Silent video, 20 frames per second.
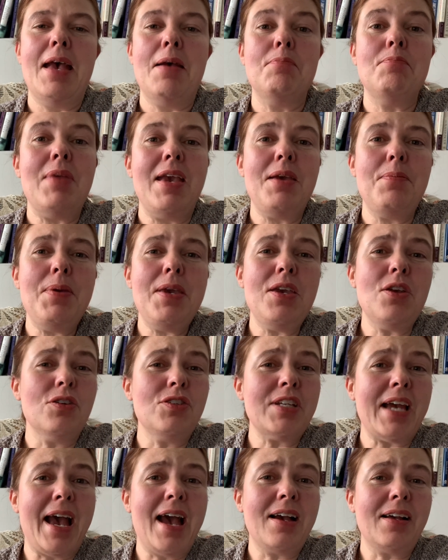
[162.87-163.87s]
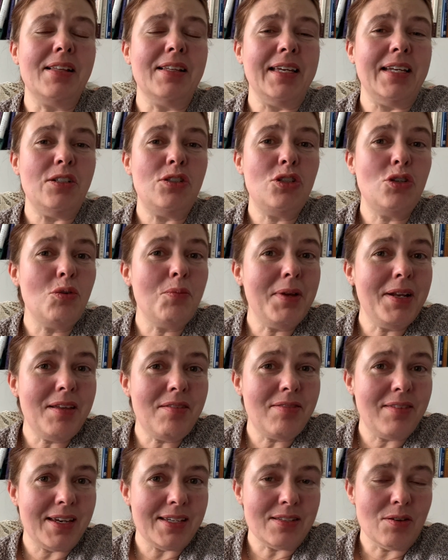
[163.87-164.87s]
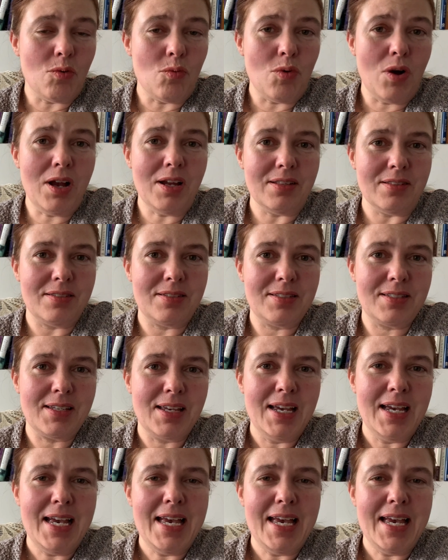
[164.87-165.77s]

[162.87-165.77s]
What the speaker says: Maybe you're tackling too many things at once.